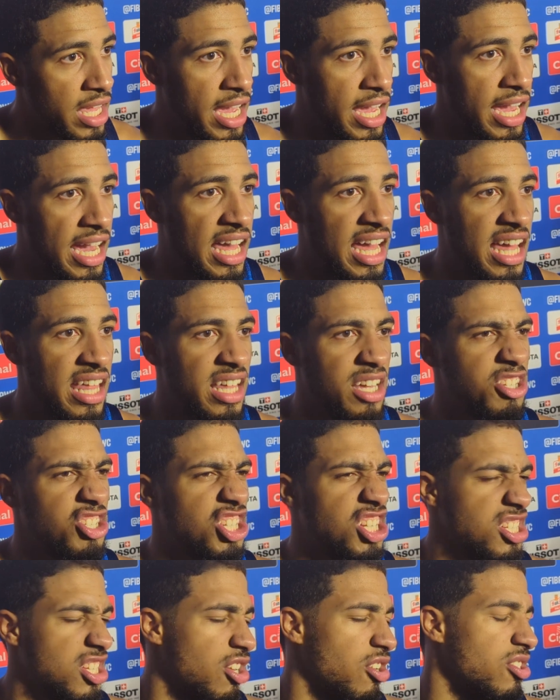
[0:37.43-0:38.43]
Yeah, I think
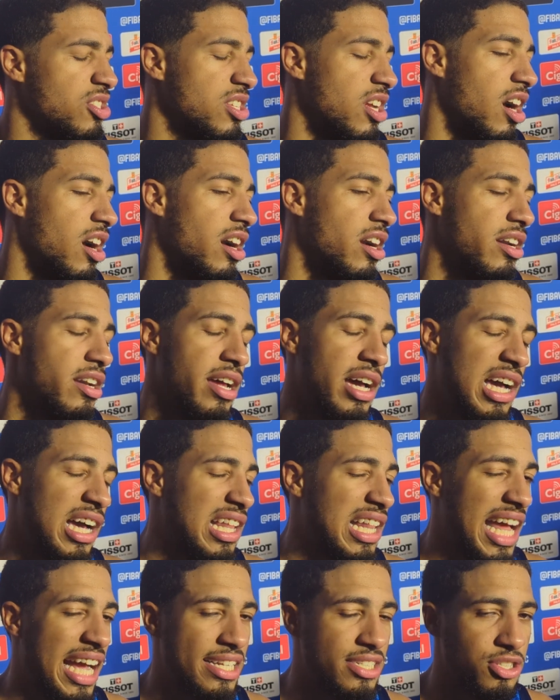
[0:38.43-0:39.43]
it's a slow start
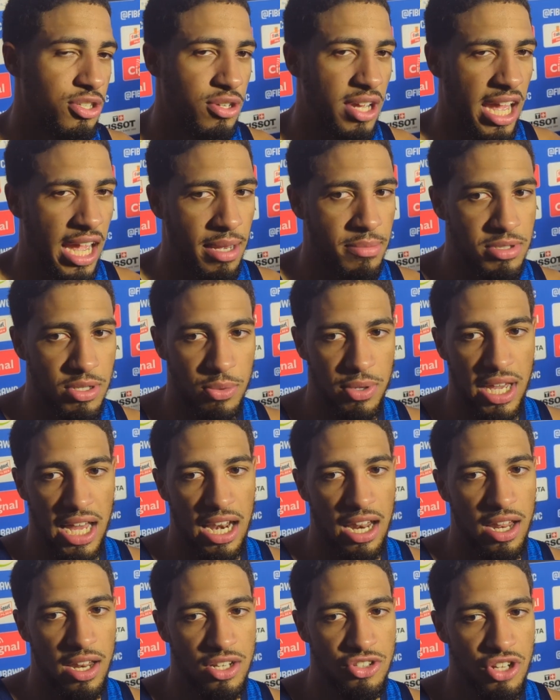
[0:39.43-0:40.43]
last 2 games. We
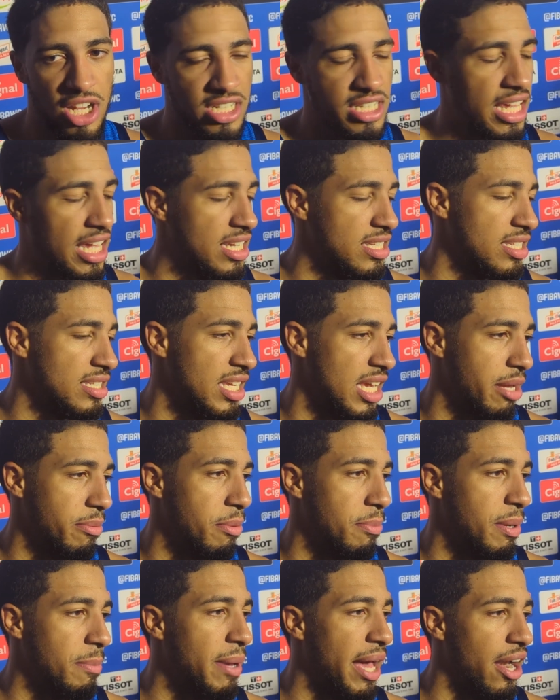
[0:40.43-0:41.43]
got to adjust that as a team
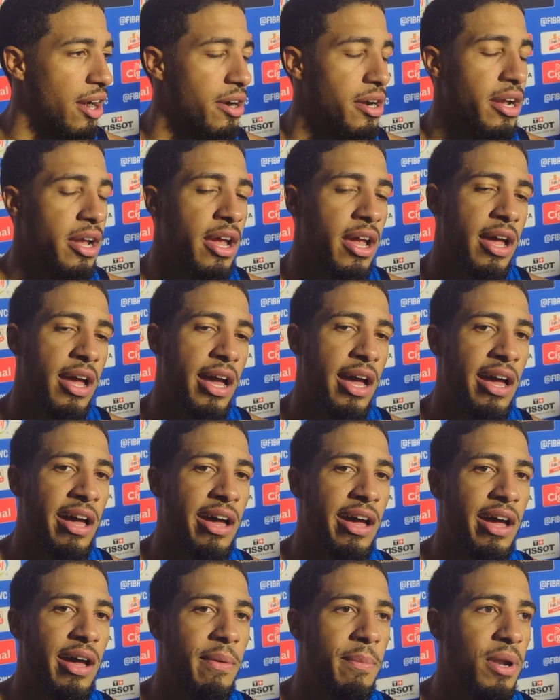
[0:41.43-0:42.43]
and be better.
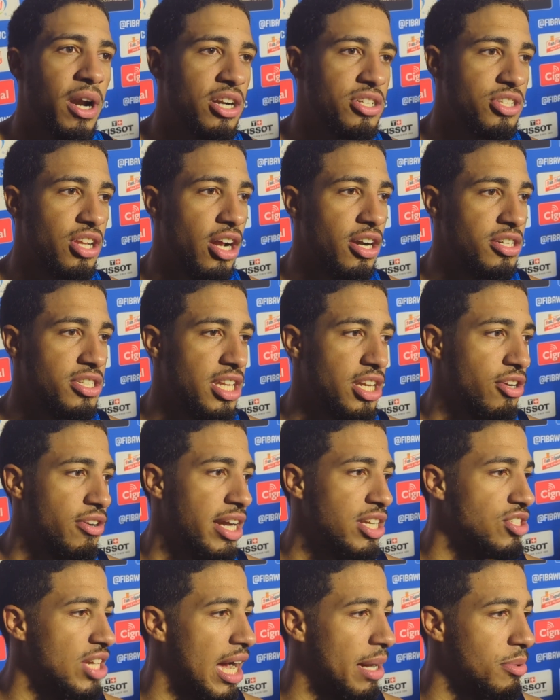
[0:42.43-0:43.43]
But our starters did a
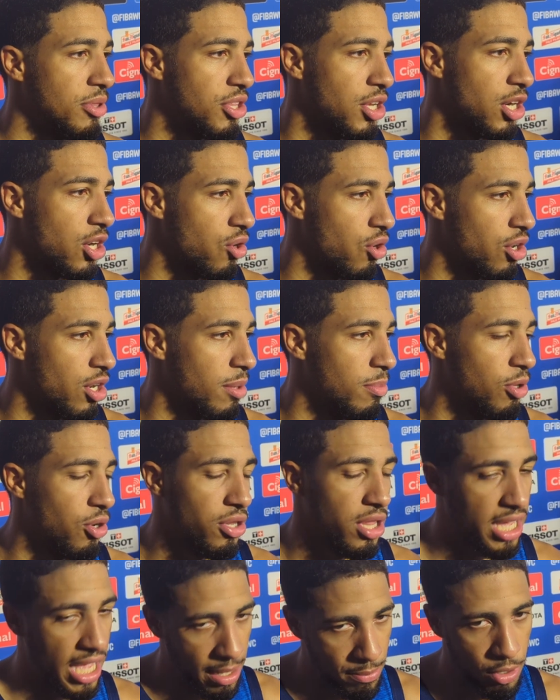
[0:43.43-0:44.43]
great job in the third quarter
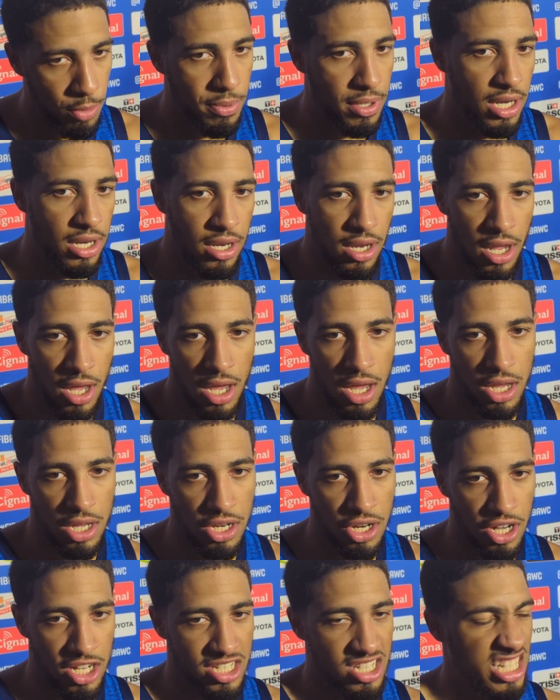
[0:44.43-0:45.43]
blowing the game open. And
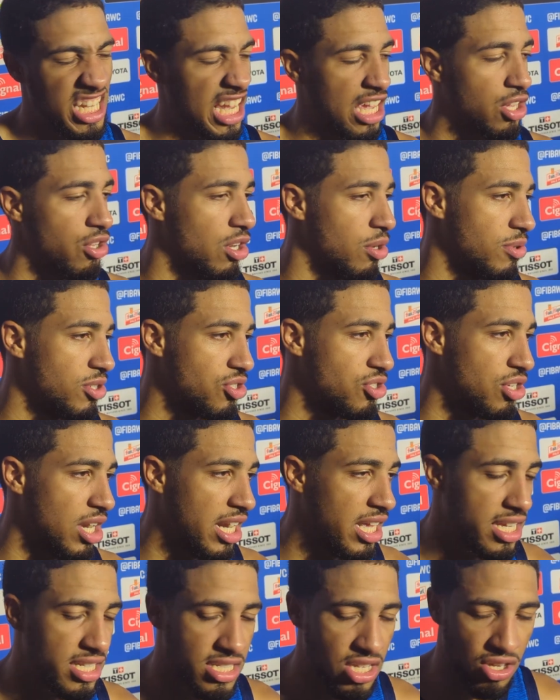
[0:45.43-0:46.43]
you know, it's the second year, we just try
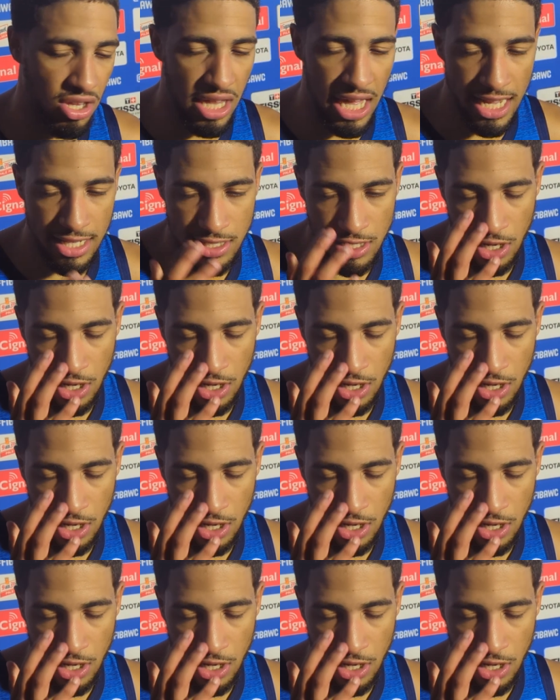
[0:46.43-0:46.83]
to continue that.